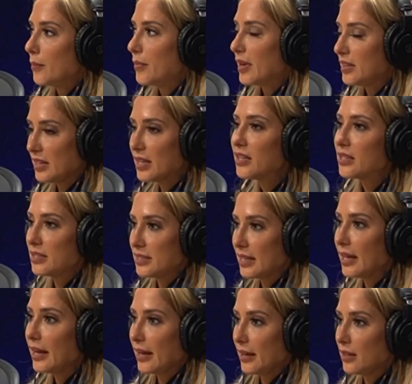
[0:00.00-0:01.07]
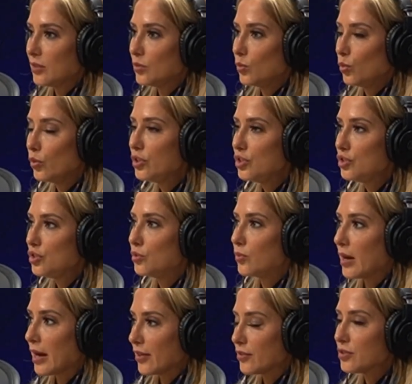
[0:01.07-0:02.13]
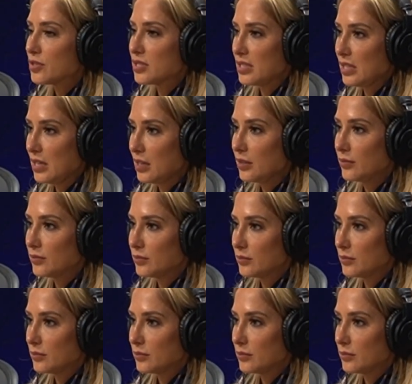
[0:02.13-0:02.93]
But at the end of the day, wouldn't you rather see